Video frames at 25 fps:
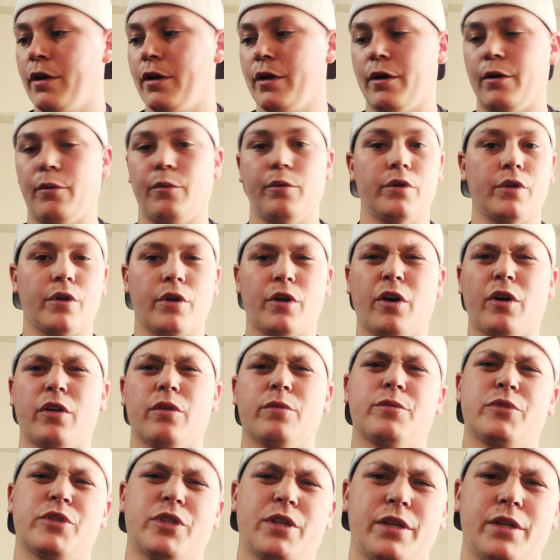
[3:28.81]
I wouldn't call
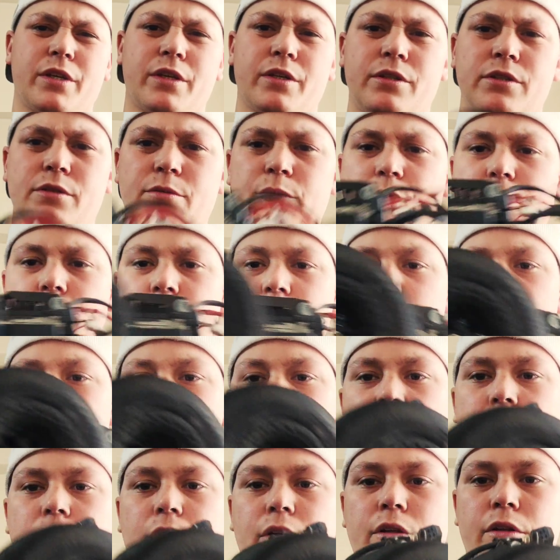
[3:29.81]
them skinnies, but
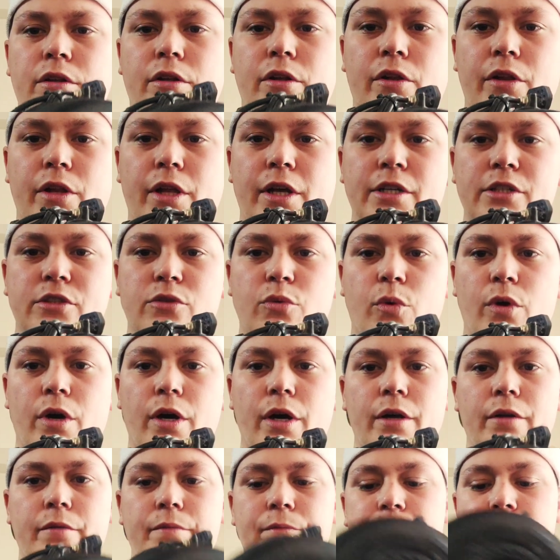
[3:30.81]
the less
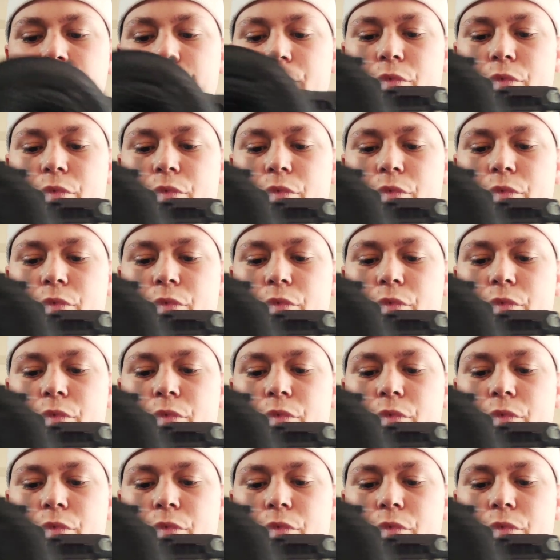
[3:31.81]
wide,